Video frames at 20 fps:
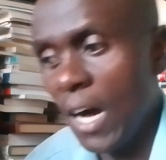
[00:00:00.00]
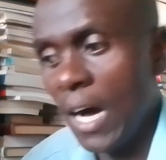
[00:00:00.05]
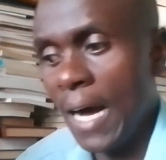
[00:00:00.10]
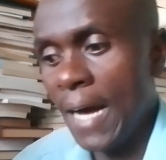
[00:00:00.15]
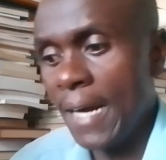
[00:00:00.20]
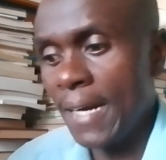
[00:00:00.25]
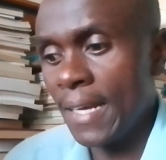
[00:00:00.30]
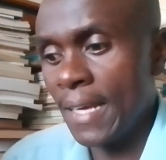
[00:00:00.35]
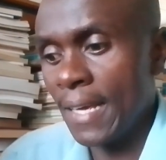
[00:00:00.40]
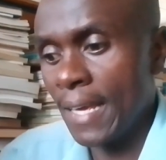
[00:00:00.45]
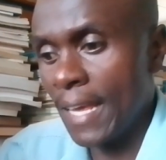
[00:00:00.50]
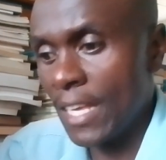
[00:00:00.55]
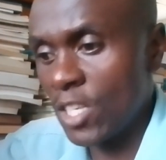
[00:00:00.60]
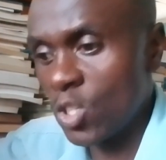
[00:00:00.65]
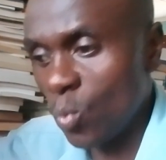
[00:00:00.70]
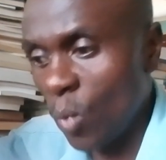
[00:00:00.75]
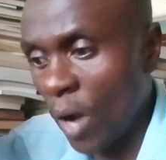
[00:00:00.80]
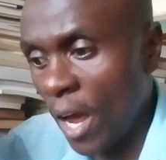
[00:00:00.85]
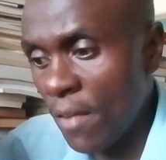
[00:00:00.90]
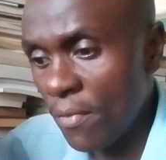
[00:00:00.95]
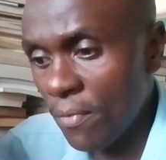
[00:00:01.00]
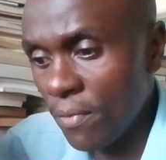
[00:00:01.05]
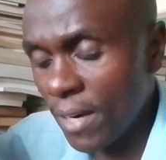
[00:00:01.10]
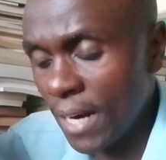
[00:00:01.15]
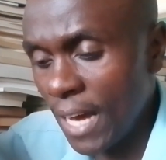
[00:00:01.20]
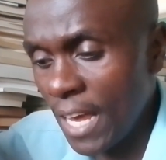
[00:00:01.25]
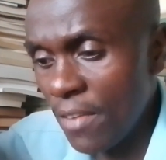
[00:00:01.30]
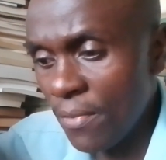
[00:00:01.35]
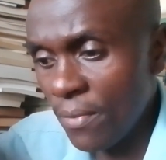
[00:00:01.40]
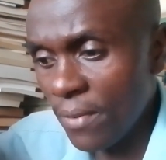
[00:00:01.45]
and his wife's
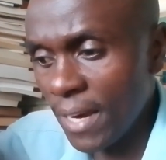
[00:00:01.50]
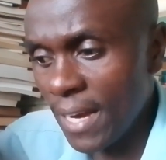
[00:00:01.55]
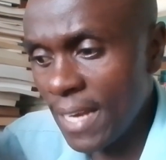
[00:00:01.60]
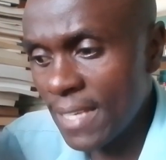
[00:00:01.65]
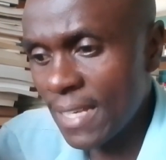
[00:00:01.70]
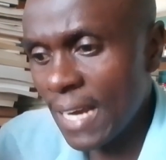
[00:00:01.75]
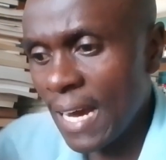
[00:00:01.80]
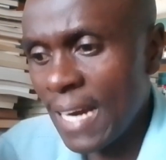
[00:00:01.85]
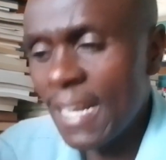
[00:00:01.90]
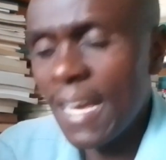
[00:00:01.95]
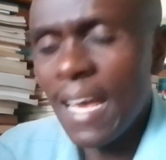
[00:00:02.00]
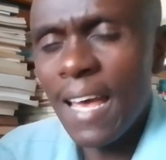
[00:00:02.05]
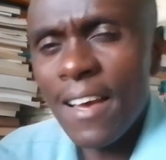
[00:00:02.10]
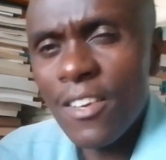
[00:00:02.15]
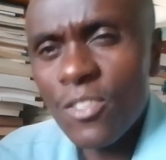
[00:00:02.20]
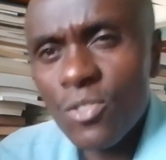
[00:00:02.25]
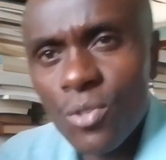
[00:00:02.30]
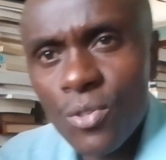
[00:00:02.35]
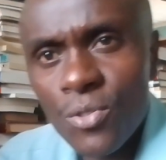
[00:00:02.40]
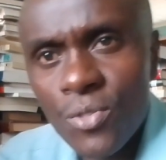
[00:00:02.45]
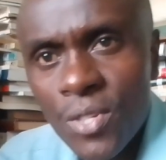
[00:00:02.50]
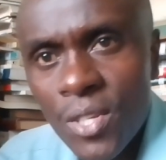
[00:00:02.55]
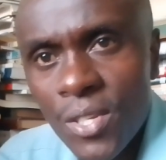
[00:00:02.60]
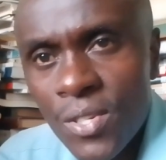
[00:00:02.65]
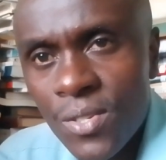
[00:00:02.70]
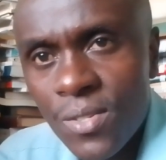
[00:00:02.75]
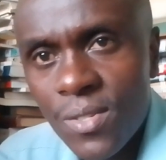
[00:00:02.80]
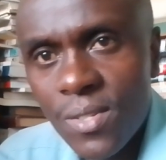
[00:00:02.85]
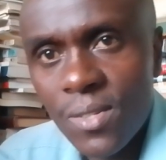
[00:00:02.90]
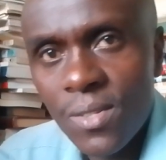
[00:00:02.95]
life as an
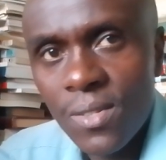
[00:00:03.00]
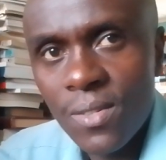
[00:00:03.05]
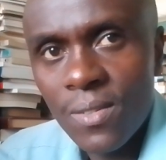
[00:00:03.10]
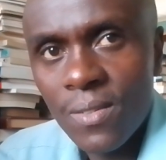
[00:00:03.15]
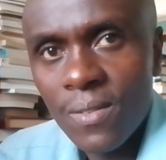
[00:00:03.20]
exorcist.